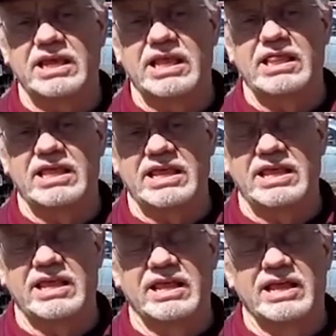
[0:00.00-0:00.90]
in
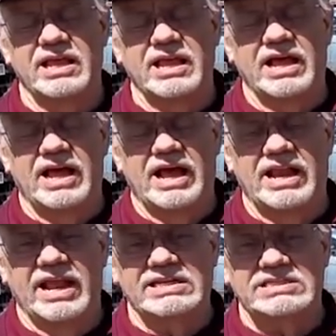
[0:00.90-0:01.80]
the uh,
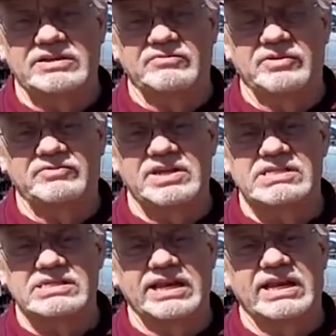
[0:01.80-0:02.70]

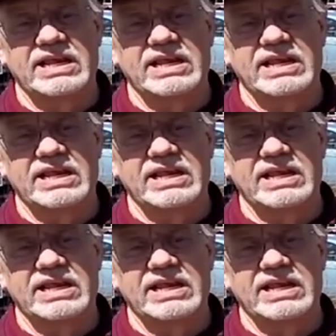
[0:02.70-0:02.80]
1950s, late